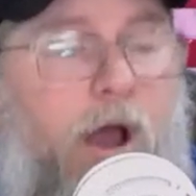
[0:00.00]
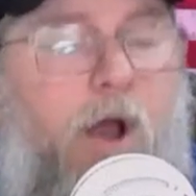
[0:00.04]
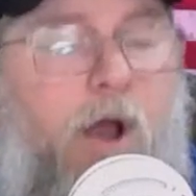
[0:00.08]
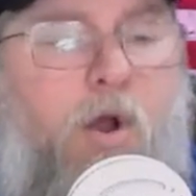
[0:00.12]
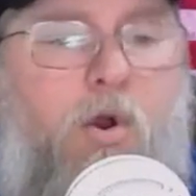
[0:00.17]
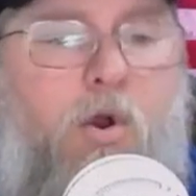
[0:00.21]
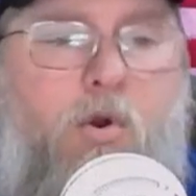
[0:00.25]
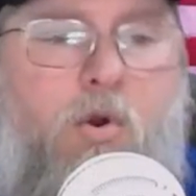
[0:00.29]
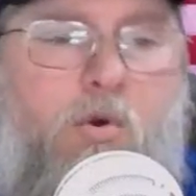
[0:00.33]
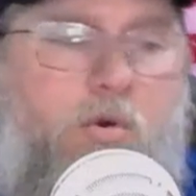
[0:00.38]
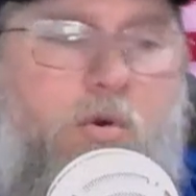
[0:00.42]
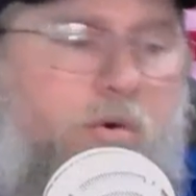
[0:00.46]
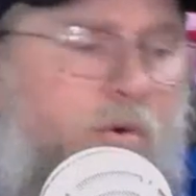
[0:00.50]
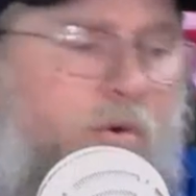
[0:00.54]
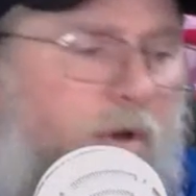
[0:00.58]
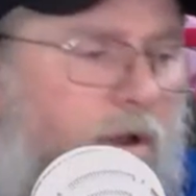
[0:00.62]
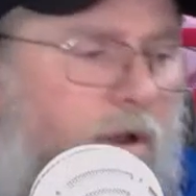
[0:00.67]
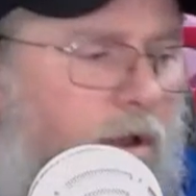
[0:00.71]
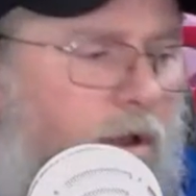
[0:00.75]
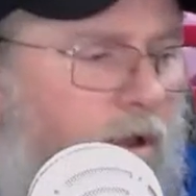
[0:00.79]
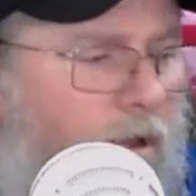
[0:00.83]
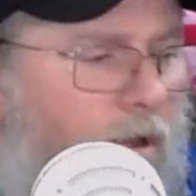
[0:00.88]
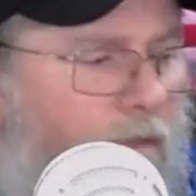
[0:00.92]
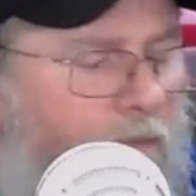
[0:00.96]
Oh,
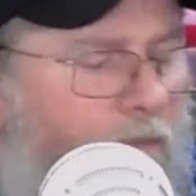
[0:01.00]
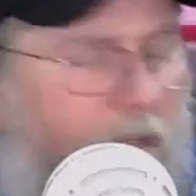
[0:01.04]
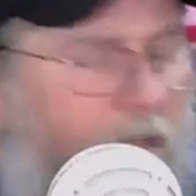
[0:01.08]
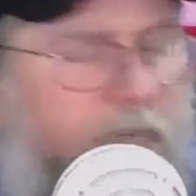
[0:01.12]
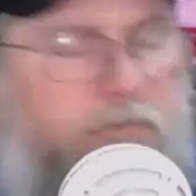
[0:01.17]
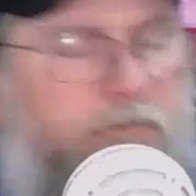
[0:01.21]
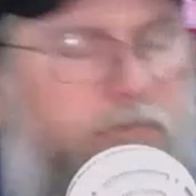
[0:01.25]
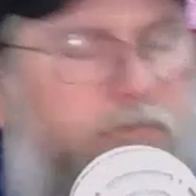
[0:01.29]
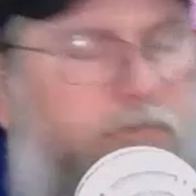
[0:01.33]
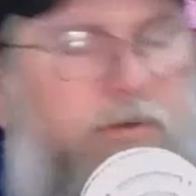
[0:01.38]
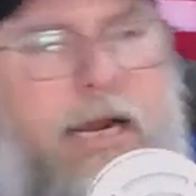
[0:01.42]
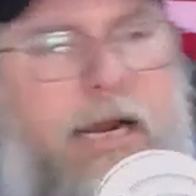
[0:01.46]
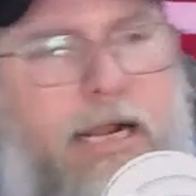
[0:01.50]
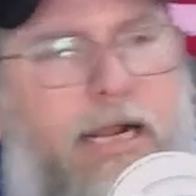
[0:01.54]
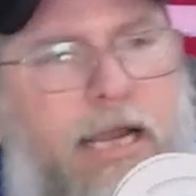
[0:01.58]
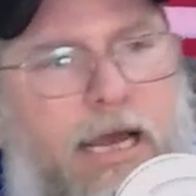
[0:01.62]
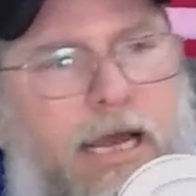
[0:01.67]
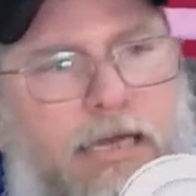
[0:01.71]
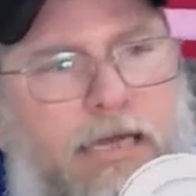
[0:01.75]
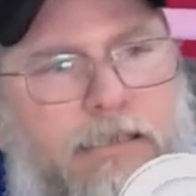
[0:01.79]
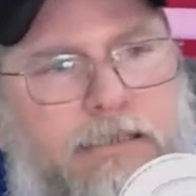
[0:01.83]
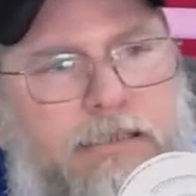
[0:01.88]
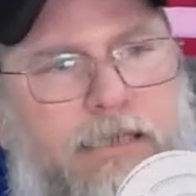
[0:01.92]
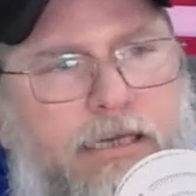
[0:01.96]
that's right. I
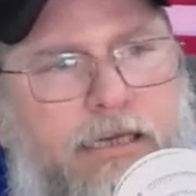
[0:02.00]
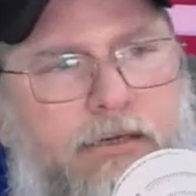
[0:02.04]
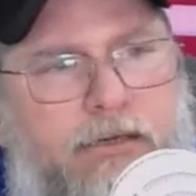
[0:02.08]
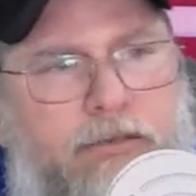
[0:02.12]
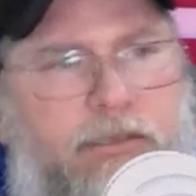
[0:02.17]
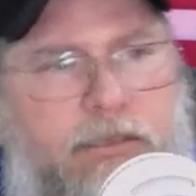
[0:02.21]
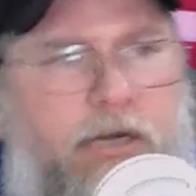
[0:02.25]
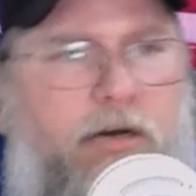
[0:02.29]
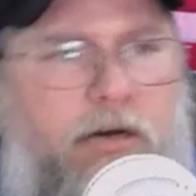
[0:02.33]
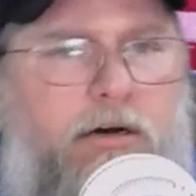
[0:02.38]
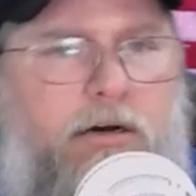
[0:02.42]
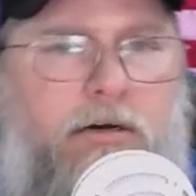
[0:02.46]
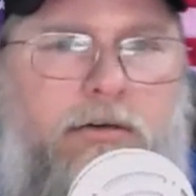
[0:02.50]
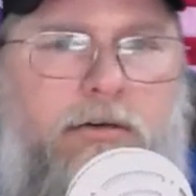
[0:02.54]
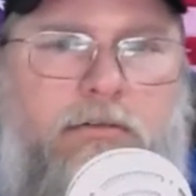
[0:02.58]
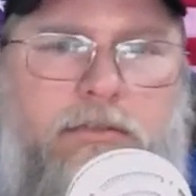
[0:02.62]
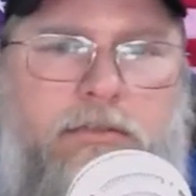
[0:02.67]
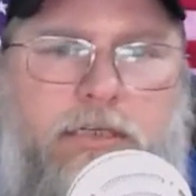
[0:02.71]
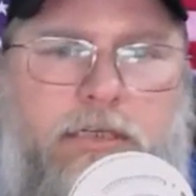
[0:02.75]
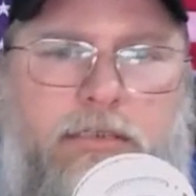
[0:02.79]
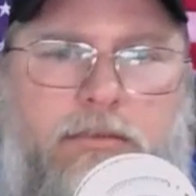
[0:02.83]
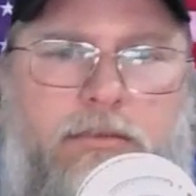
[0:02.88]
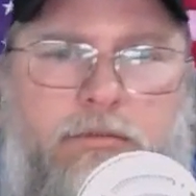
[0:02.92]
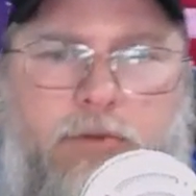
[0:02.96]
got to tell y'all
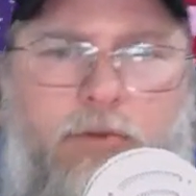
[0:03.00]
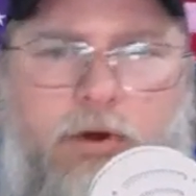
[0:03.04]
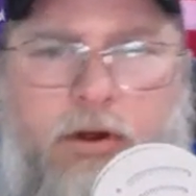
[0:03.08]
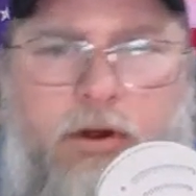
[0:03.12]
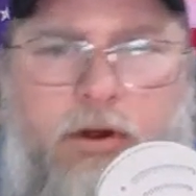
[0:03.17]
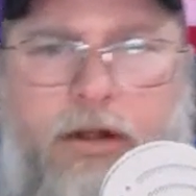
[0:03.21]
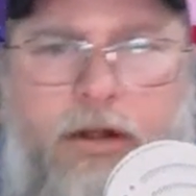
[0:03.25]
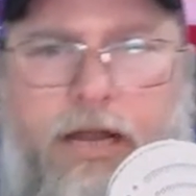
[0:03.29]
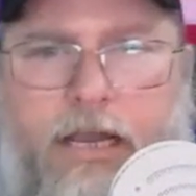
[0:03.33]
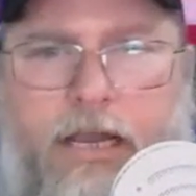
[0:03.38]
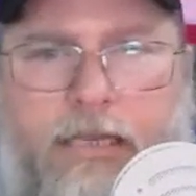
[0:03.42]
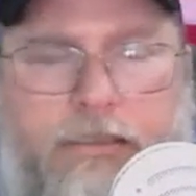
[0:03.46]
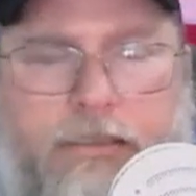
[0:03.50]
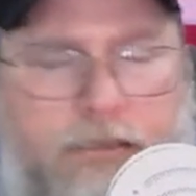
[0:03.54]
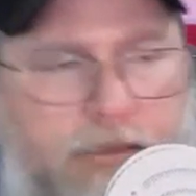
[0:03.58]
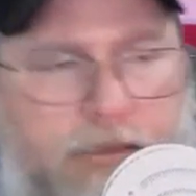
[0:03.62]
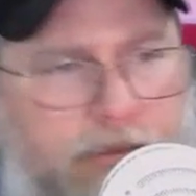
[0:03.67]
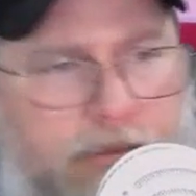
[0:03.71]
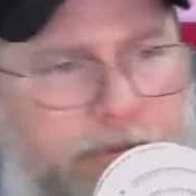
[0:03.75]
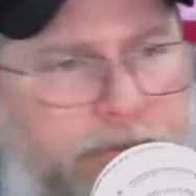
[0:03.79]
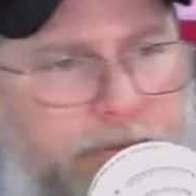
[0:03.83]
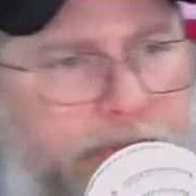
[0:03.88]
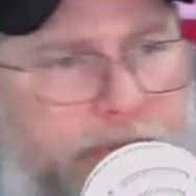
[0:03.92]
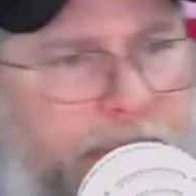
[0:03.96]
that tomorrow night,
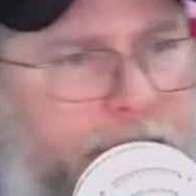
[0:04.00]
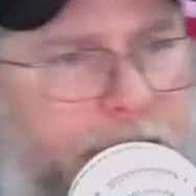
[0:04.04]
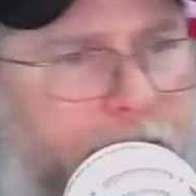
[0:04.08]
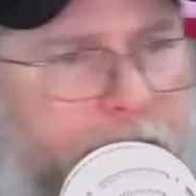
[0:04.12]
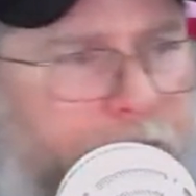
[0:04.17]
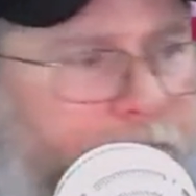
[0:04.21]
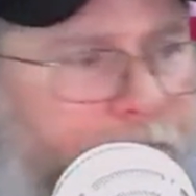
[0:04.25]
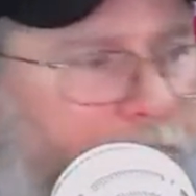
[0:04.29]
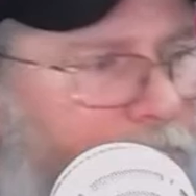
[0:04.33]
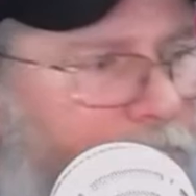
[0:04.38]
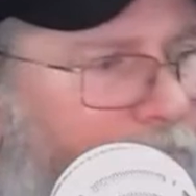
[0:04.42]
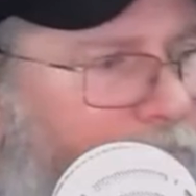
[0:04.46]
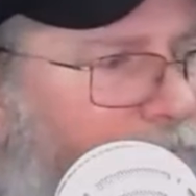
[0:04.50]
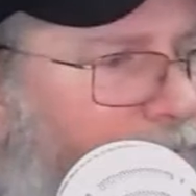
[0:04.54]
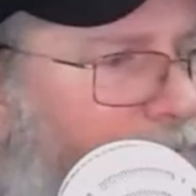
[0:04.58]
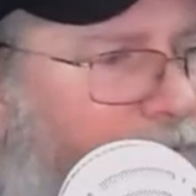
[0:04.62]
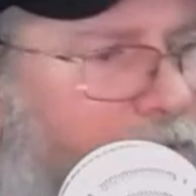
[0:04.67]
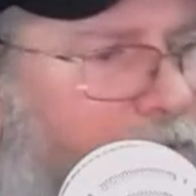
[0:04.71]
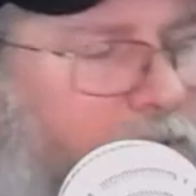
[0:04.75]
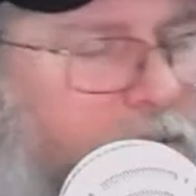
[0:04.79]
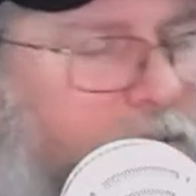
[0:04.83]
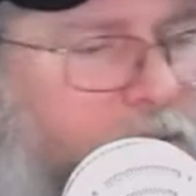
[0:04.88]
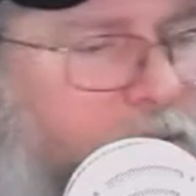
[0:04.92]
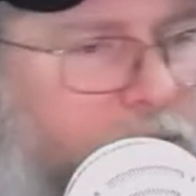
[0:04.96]
6 p.m.,
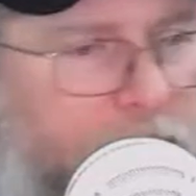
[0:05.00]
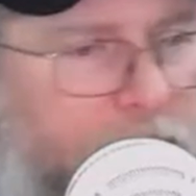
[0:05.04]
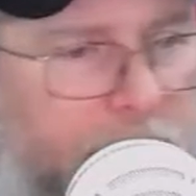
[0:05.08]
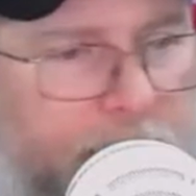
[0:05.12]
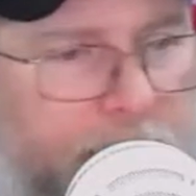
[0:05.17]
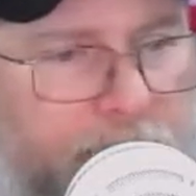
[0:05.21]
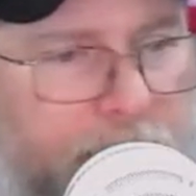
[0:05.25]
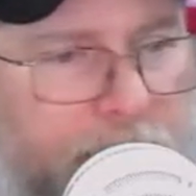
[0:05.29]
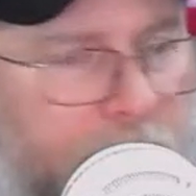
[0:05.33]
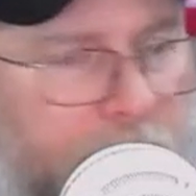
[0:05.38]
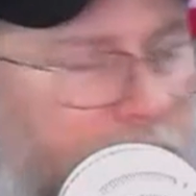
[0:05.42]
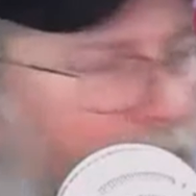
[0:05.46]
6 to 7,